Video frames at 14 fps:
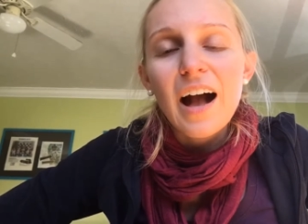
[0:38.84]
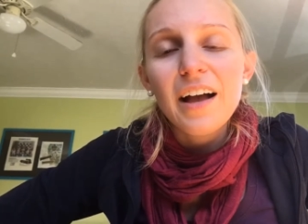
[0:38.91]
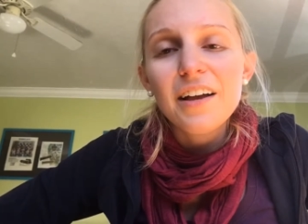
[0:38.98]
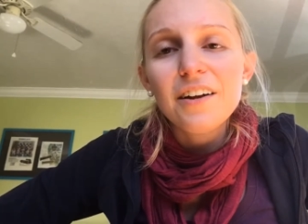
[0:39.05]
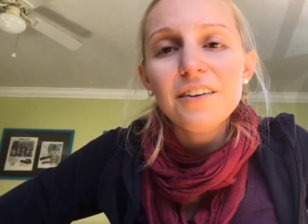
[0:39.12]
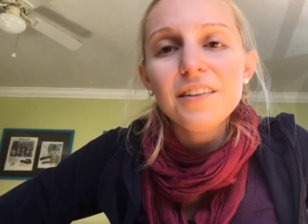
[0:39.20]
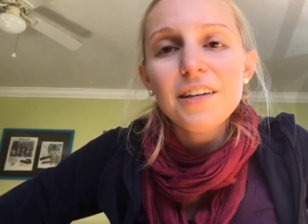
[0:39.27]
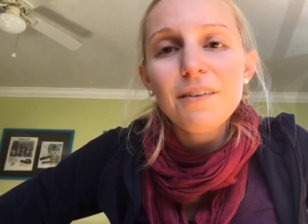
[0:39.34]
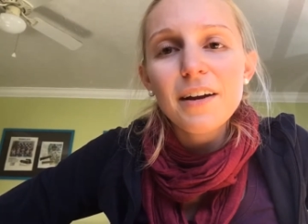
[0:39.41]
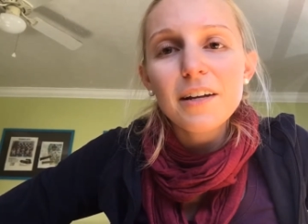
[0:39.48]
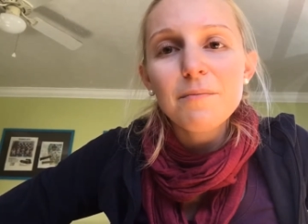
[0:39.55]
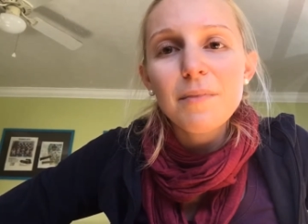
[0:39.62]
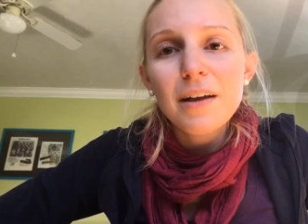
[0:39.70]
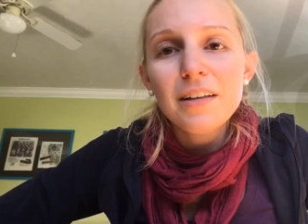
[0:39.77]
I only
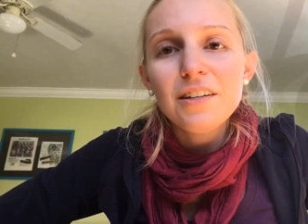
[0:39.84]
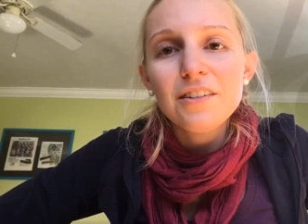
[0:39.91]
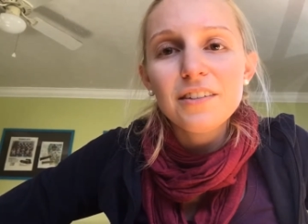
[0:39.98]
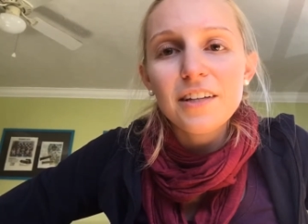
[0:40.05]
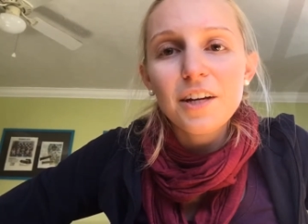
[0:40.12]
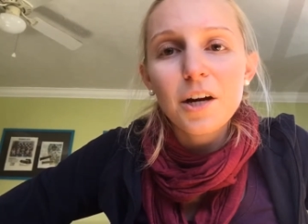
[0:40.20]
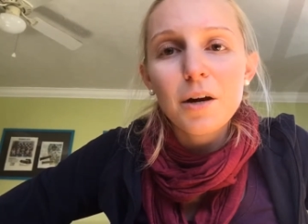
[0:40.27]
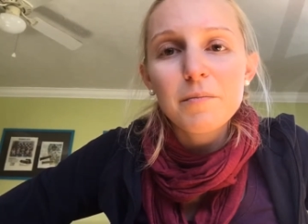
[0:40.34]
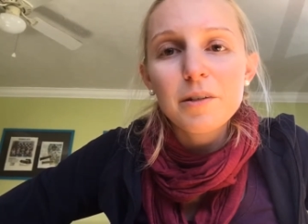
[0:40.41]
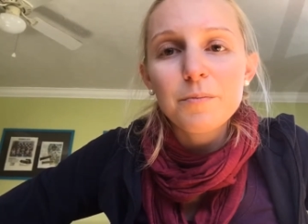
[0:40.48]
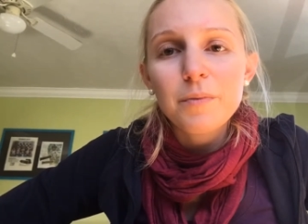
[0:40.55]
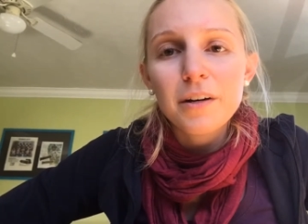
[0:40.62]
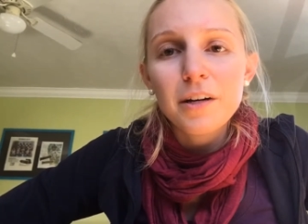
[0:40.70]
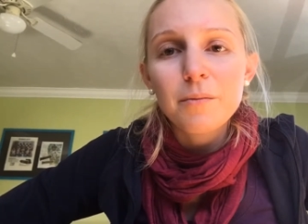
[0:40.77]
recommend using
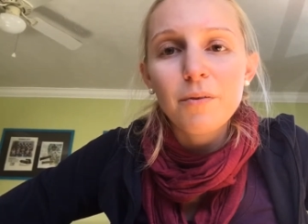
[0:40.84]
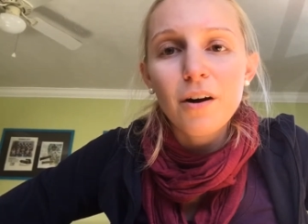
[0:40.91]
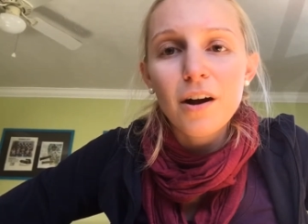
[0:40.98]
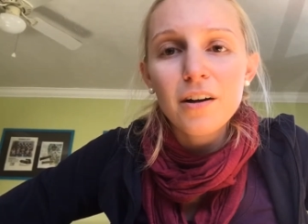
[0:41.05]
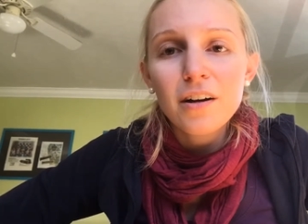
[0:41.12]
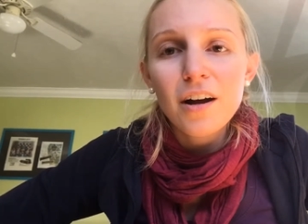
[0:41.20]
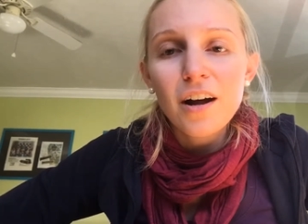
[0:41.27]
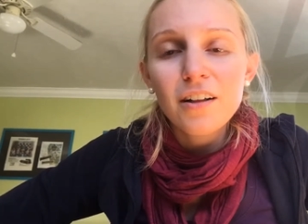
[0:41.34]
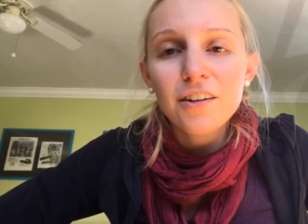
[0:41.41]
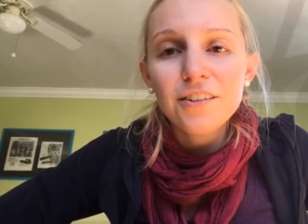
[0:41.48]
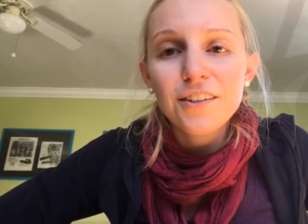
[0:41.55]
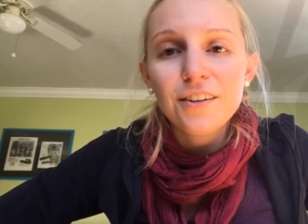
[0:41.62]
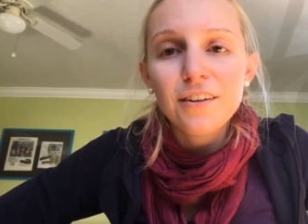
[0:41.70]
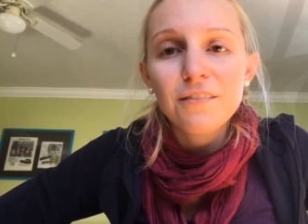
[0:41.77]
Hermspringer prong
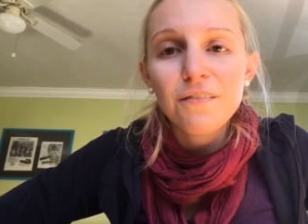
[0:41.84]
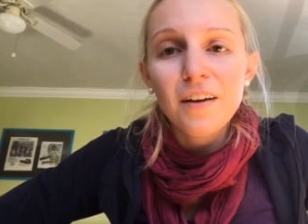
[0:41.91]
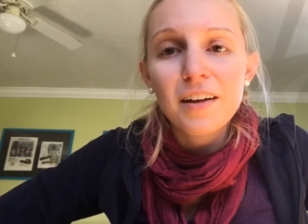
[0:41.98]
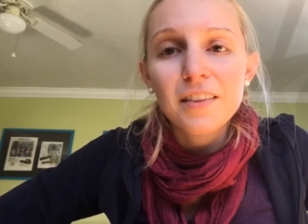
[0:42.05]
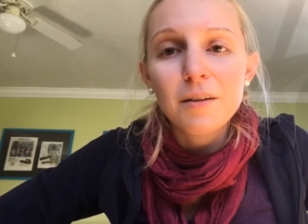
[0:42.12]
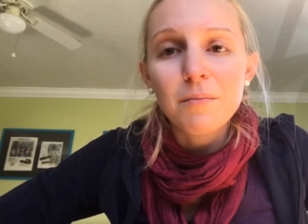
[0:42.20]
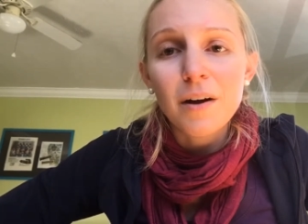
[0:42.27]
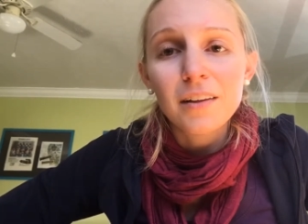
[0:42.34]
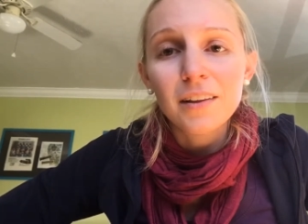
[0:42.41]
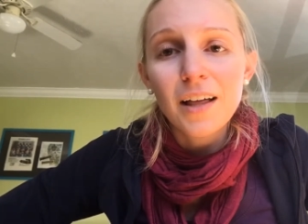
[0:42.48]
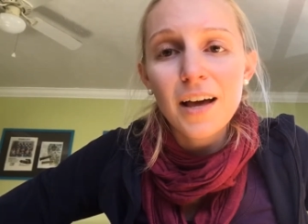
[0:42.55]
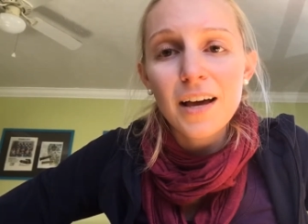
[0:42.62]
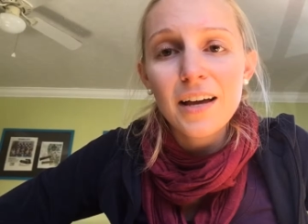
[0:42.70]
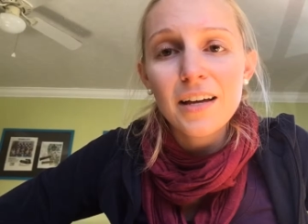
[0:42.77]
collars. You can find them
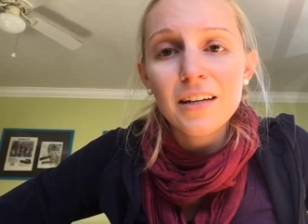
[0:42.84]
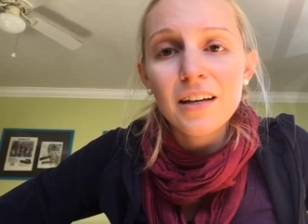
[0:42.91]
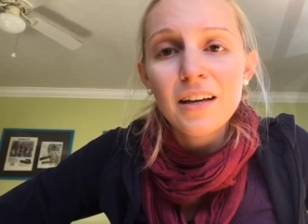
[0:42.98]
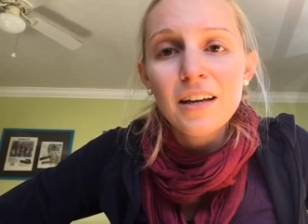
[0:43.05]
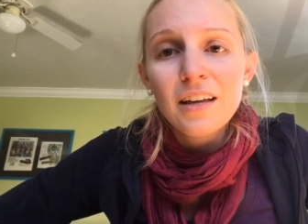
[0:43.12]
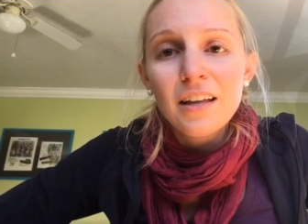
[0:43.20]
online.